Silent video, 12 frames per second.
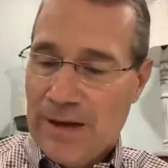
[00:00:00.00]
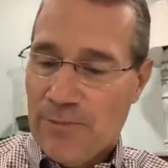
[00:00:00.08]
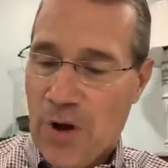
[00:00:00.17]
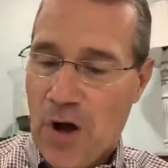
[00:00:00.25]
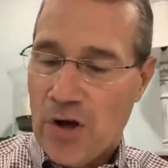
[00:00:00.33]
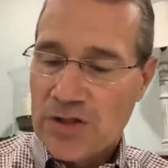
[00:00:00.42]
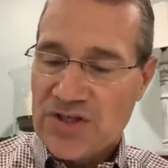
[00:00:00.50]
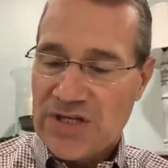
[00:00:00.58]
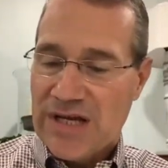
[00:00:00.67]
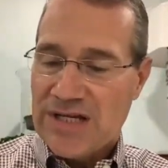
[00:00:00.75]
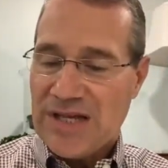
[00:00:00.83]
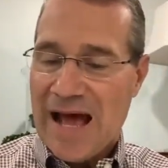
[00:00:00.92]
Paul
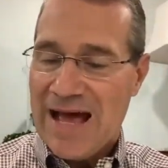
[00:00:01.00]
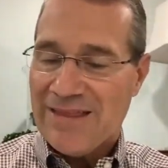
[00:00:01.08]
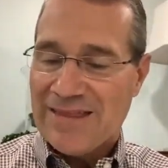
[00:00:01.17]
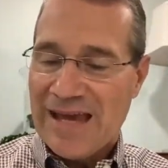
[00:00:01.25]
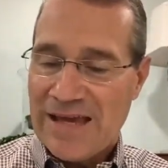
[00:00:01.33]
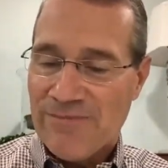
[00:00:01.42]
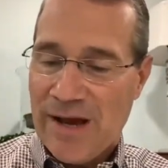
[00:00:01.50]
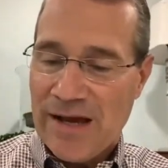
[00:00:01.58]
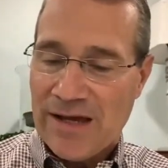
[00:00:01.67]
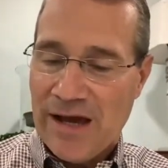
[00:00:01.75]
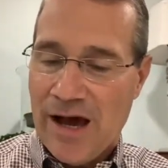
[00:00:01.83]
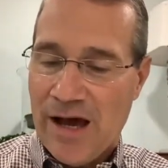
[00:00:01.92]
says, I thank my
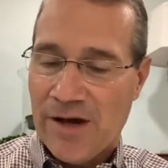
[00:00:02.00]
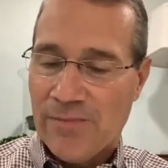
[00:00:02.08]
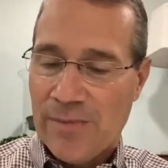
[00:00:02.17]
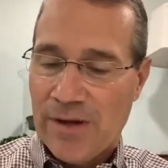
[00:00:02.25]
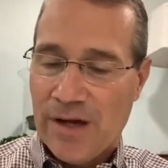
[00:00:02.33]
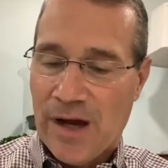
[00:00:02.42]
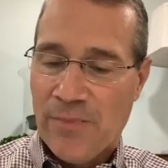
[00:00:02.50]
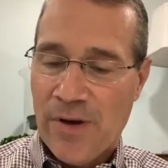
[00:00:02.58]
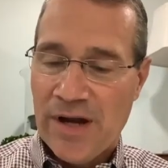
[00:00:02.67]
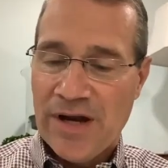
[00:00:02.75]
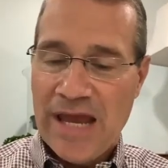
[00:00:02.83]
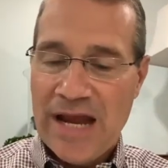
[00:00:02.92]
God
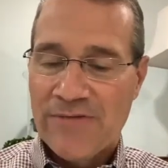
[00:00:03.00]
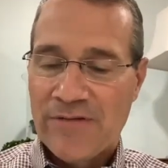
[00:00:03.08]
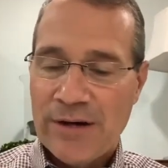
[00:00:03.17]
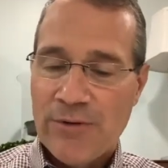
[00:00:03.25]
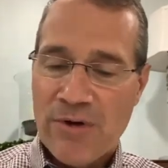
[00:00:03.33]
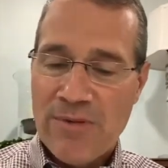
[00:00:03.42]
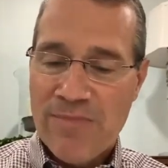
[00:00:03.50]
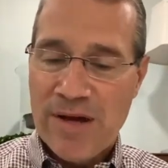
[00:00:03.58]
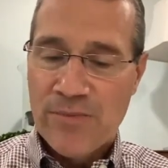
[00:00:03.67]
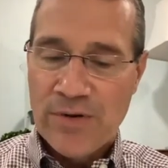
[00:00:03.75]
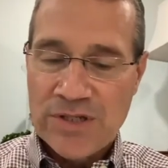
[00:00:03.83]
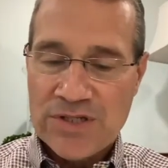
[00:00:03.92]
upon every
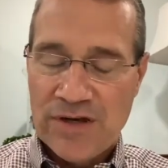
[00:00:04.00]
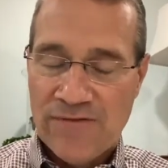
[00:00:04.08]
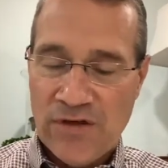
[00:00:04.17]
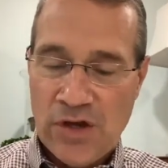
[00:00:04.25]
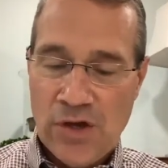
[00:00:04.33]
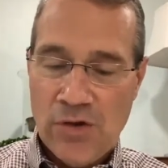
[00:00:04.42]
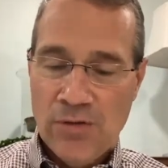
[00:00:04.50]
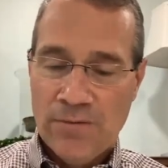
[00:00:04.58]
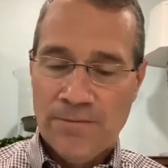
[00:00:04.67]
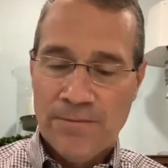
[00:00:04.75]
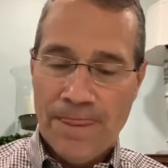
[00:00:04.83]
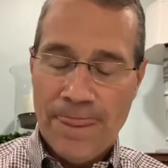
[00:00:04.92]
remembrance of you,
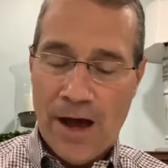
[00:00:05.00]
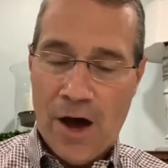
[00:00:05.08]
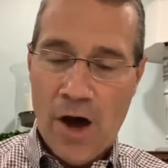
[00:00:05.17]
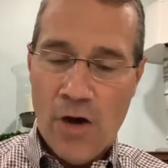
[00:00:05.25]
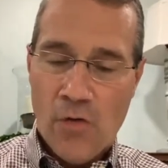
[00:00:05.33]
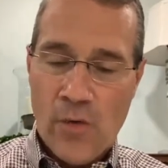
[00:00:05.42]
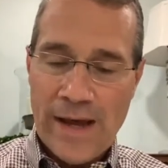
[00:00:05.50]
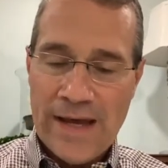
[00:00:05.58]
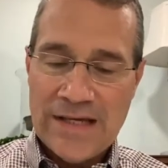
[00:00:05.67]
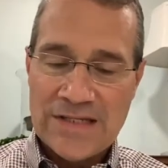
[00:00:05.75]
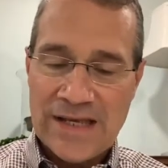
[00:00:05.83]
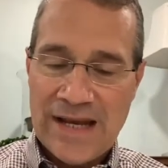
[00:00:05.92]

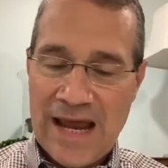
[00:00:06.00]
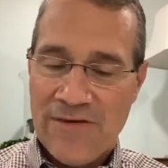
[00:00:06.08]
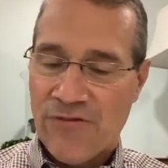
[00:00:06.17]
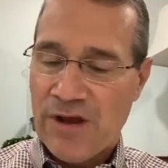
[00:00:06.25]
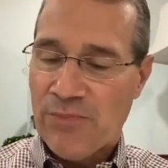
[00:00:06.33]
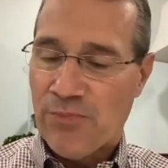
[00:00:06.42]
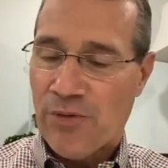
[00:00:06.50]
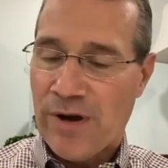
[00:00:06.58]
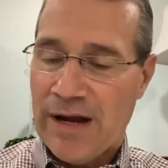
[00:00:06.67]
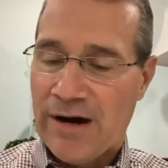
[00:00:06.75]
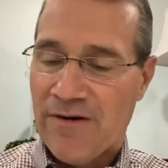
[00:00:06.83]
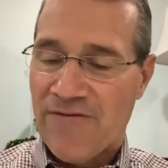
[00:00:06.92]
always in every
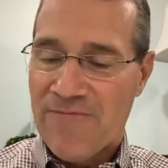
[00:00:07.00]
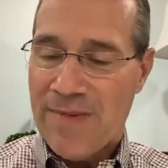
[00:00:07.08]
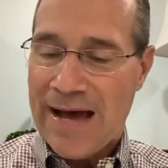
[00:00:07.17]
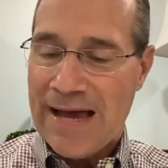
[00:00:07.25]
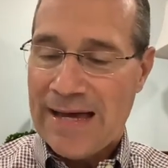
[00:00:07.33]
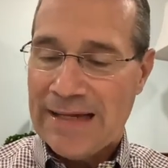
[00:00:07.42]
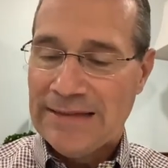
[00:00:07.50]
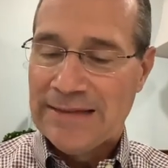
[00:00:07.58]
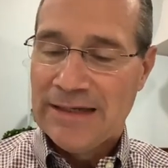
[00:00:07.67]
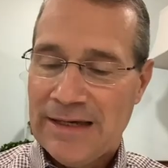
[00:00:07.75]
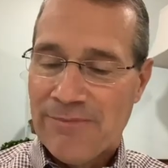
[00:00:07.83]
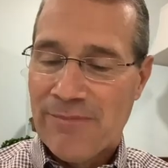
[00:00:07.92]
prayer of mine,
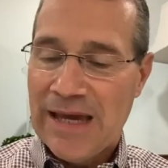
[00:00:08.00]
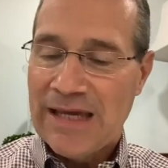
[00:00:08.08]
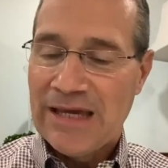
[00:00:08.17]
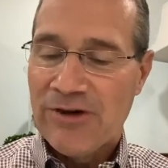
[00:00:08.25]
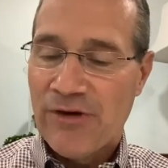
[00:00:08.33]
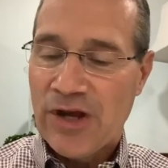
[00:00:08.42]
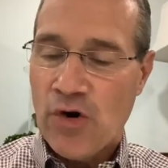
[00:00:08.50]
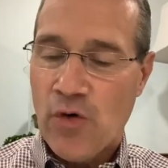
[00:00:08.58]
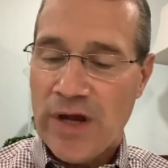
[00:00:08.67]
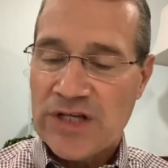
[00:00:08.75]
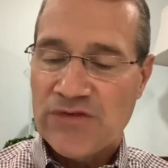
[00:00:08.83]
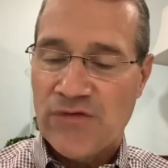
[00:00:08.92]
making
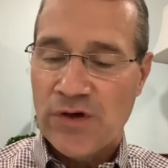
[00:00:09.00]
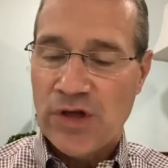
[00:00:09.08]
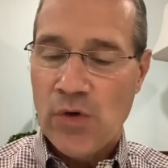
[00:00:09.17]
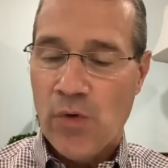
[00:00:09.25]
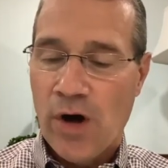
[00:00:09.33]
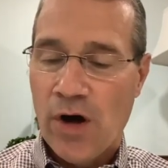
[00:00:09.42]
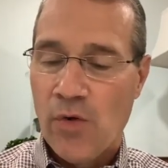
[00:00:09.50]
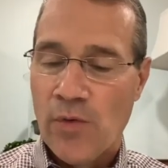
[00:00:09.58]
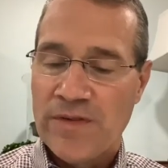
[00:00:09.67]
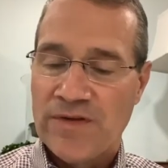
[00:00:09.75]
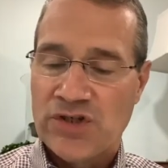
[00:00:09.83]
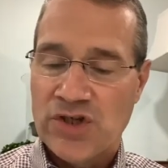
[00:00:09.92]
request for you all
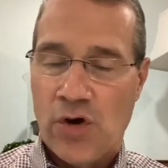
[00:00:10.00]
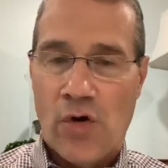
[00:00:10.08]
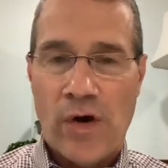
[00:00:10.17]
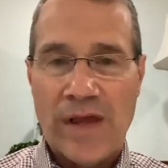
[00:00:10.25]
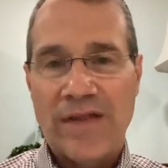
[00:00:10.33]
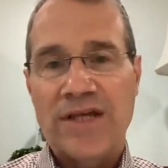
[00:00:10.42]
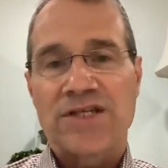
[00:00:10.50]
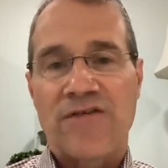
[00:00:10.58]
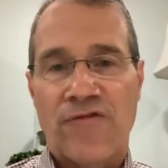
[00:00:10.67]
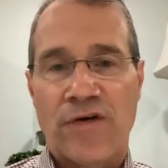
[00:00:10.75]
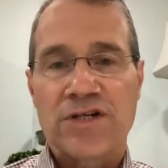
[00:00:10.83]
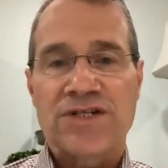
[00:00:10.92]
with joy. That's the
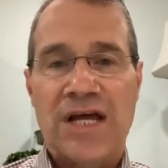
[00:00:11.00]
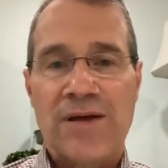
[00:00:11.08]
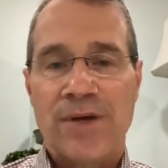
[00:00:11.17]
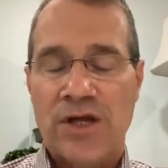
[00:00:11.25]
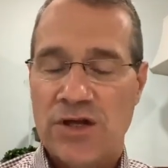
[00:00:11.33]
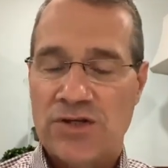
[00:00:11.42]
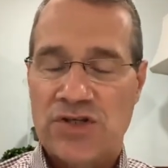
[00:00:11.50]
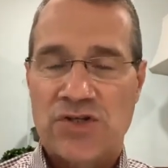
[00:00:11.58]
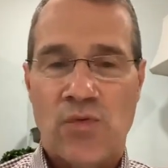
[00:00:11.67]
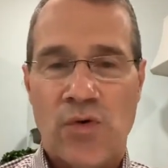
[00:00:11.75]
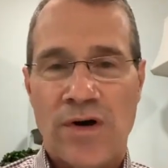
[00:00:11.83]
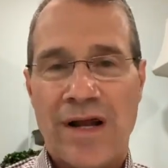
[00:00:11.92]
first time he uses the
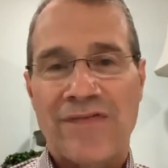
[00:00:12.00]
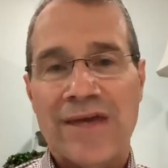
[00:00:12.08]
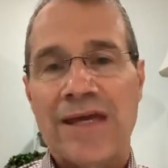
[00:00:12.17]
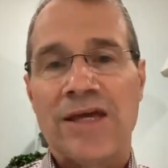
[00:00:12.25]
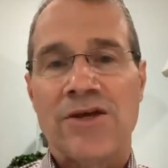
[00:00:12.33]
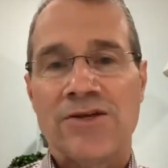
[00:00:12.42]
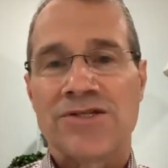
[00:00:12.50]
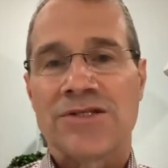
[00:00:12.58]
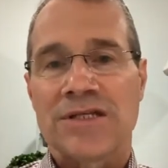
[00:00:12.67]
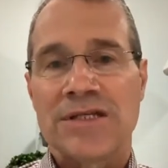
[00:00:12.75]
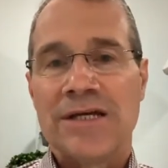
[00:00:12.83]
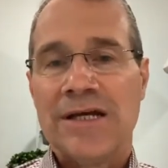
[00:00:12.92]
word. I think he
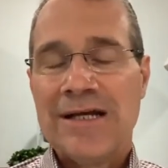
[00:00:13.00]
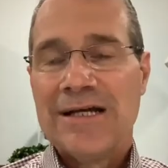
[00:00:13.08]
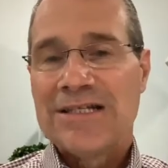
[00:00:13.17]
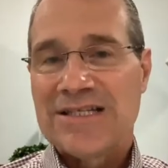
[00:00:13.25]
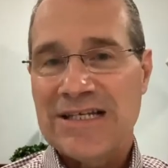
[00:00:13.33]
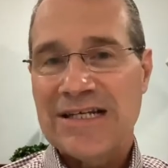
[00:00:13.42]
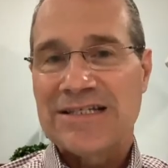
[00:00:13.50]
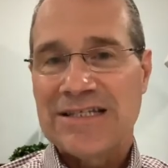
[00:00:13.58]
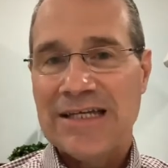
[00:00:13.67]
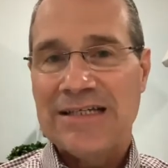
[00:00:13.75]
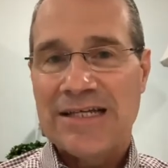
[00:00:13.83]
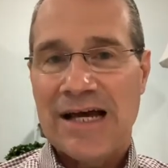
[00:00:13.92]
uses it
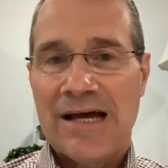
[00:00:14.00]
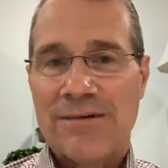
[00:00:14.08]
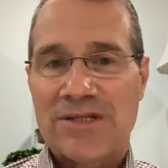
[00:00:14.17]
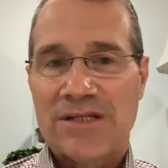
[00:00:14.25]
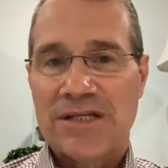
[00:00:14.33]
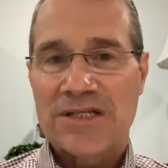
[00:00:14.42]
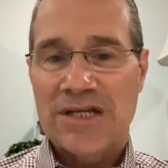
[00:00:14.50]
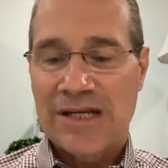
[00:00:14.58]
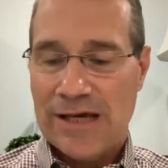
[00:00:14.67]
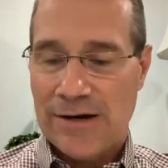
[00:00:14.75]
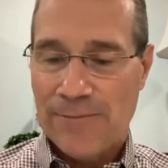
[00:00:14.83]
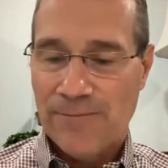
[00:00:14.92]
16 times in this
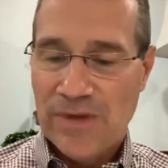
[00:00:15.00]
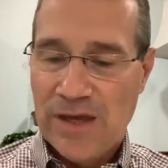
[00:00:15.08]
letter.